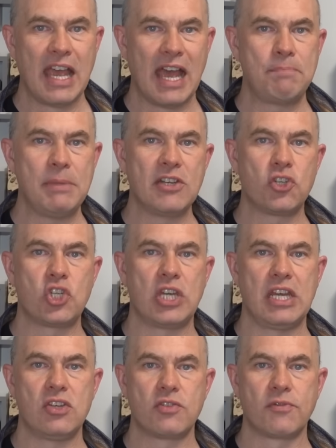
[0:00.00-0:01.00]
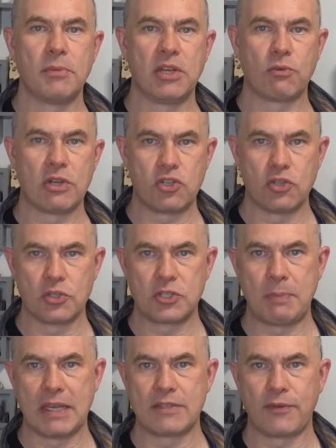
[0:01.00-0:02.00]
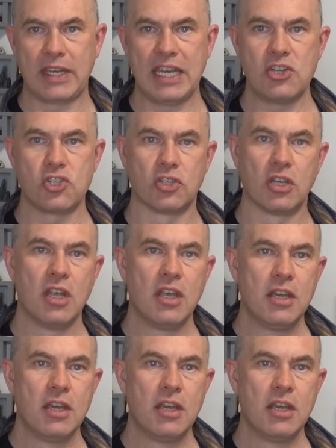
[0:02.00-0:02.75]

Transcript: had been a change from the original specification,